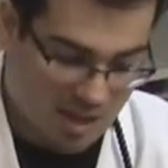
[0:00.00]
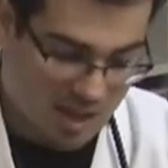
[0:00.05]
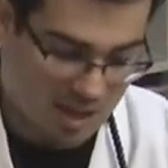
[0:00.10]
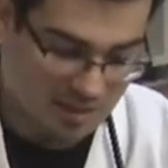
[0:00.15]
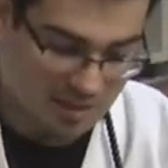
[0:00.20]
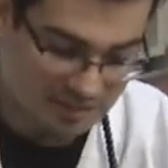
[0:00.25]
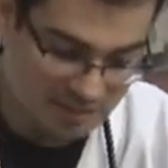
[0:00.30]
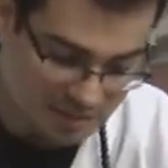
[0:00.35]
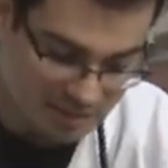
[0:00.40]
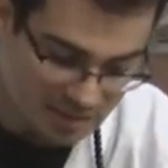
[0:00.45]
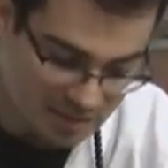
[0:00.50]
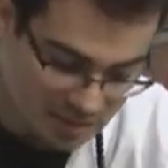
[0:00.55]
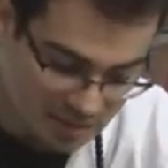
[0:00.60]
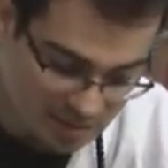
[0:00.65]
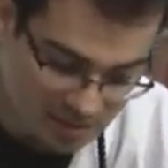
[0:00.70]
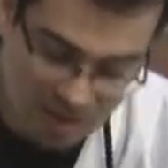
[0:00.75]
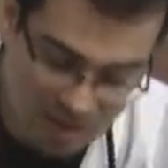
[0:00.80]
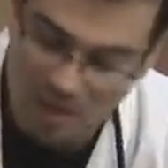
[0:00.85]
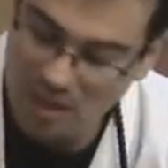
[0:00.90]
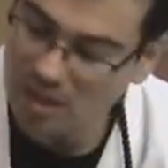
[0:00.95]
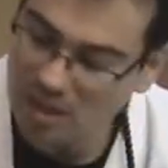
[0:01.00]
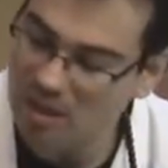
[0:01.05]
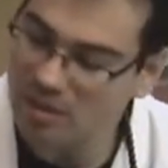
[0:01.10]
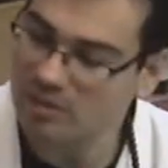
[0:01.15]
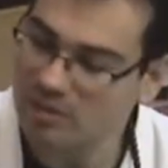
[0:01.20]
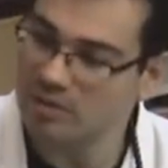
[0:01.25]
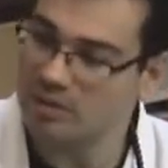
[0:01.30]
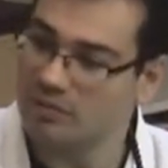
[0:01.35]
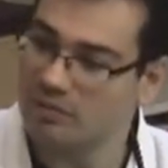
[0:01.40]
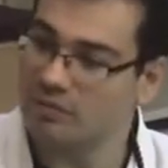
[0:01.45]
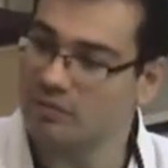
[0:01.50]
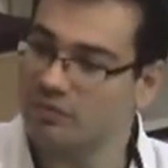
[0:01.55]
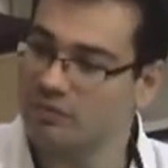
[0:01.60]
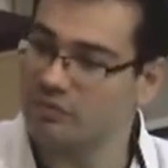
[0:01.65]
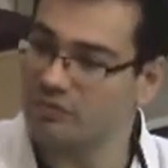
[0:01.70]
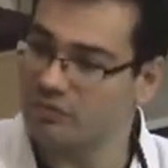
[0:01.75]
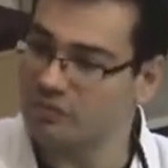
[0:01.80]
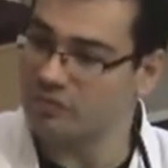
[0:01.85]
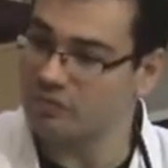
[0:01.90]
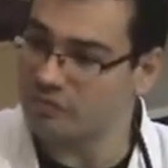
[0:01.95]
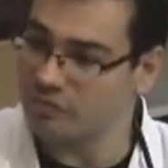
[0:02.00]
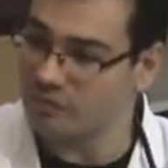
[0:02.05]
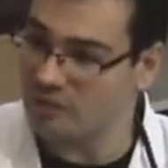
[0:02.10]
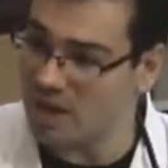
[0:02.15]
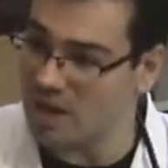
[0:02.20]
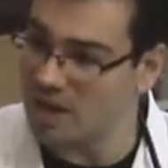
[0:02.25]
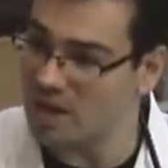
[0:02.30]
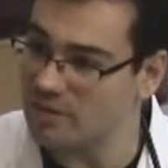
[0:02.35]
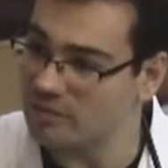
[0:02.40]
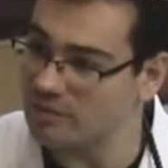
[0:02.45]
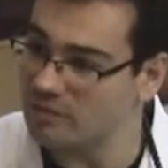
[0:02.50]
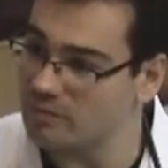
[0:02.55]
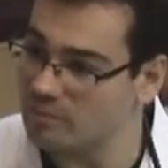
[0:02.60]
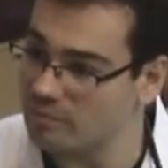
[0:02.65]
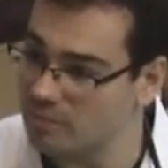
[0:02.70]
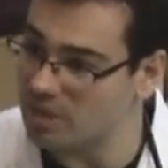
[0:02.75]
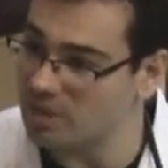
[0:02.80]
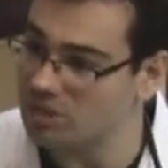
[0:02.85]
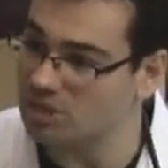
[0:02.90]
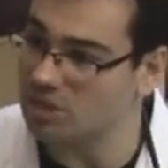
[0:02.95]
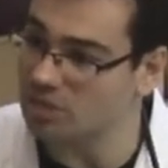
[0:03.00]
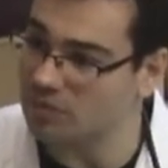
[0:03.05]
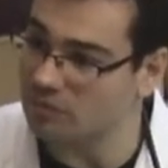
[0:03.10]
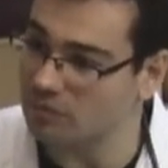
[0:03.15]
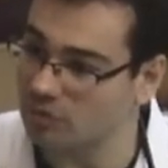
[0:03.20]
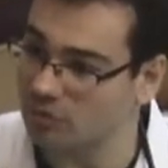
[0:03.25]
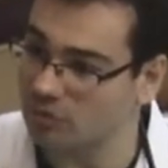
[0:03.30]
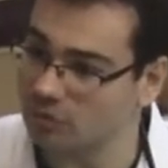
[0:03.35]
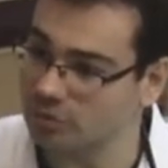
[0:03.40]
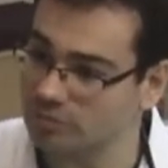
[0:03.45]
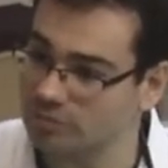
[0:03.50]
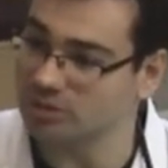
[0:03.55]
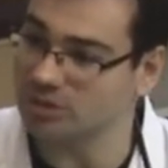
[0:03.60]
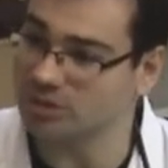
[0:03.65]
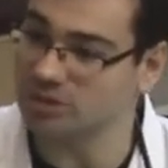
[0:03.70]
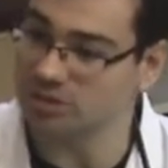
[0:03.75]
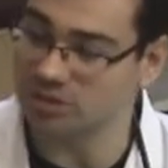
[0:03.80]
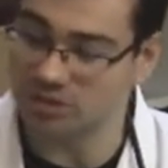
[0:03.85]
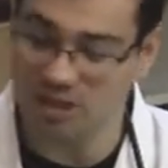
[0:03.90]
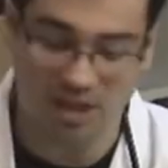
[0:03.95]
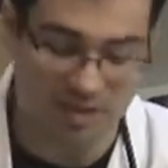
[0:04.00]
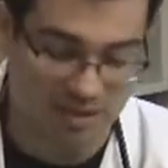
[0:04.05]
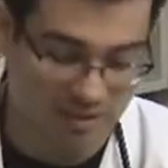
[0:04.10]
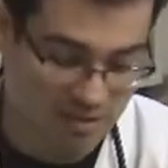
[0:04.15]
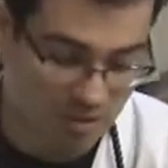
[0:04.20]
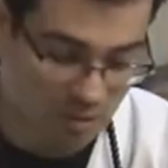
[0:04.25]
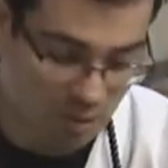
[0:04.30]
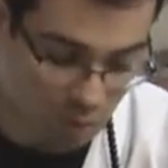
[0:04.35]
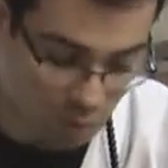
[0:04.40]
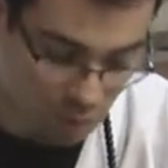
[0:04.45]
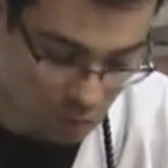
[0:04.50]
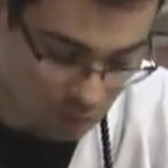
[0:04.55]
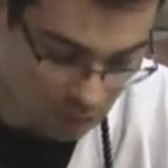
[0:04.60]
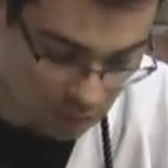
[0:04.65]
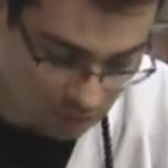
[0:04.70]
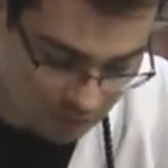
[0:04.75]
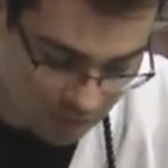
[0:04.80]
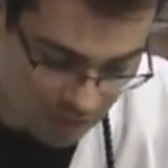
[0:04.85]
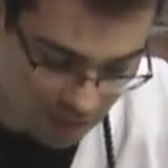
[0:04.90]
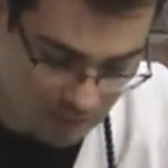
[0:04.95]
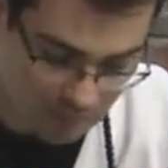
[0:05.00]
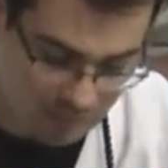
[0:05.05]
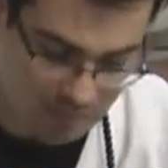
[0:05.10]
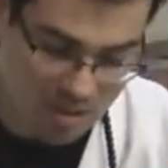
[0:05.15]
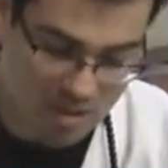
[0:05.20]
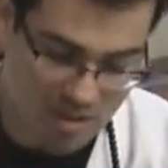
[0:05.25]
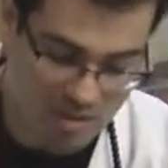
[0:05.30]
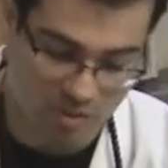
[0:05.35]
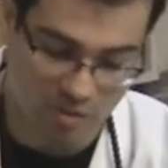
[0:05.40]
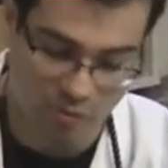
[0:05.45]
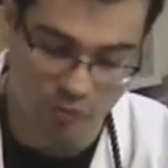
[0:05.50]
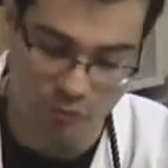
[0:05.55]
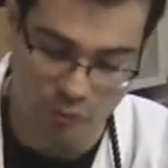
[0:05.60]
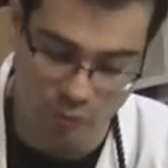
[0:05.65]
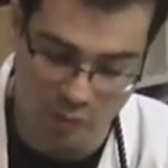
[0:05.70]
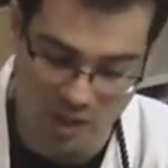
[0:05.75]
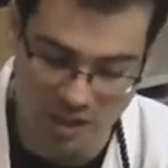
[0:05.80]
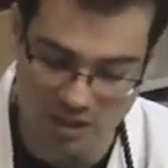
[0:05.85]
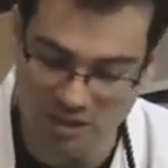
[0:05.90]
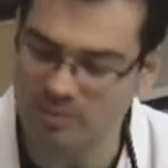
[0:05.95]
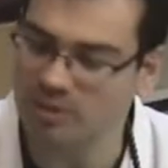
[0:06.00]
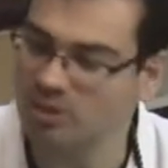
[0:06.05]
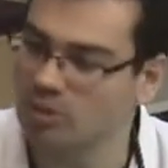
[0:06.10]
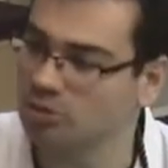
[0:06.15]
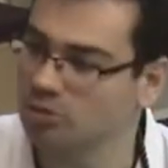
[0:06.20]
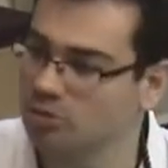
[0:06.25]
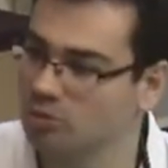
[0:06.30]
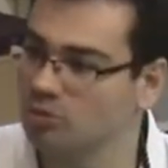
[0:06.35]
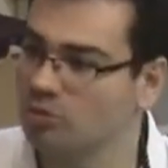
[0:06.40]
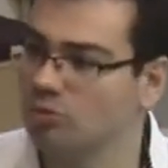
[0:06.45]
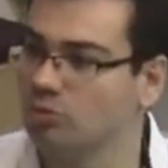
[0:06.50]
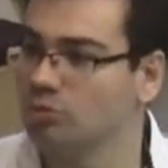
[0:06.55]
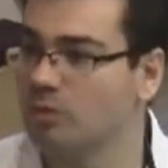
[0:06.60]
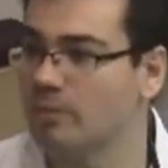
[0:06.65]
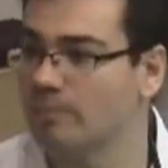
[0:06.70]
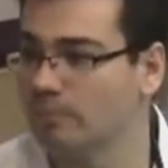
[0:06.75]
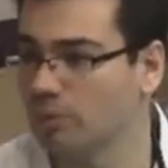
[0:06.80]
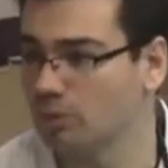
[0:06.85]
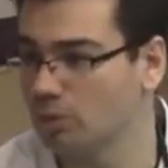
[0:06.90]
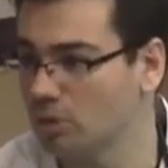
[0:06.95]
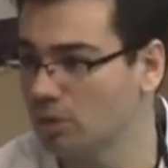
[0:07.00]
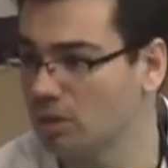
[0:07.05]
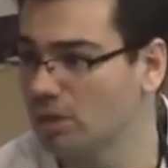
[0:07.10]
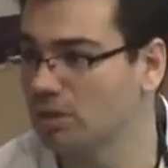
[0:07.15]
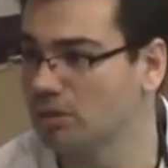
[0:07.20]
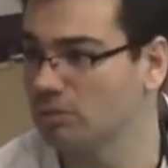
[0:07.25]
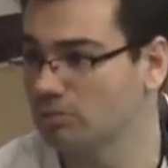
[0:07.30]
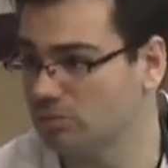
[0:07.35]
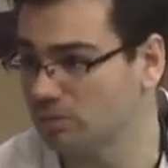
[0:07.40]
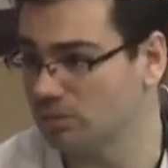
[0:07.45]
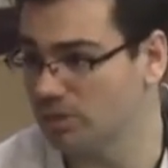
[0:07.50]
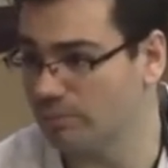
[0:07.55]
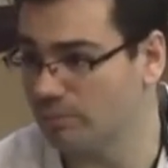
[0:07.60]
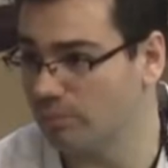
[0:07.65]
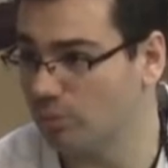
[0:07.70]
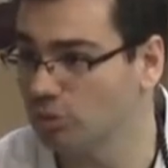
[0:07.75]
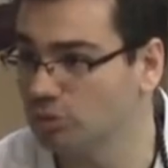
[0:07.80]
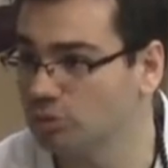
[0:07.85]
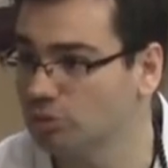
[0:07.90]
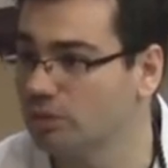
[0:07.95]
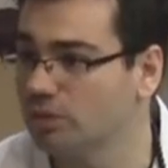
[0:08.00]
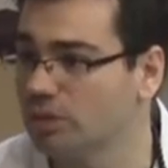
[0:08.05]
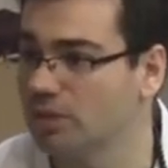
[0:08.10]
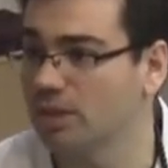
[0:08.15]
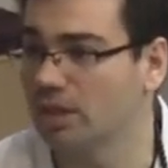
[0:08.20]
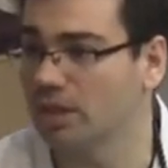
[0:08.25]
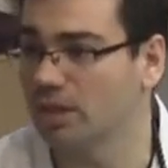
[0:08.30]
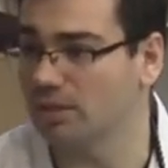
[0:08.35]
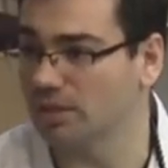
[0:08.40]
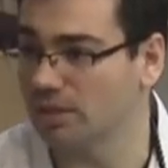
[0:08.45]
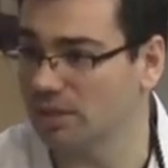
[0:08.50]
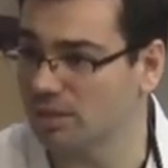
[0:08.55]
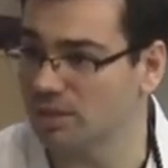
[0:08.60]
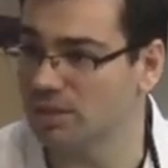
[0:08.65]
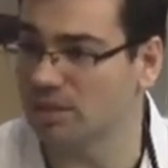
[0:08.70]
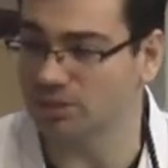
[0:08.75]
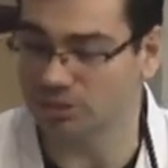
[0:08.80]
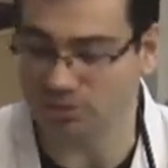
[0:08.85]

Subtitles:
And these are the five basic forms studied. All of them in three ways, because you could employ the Bo Shuriken, the Hira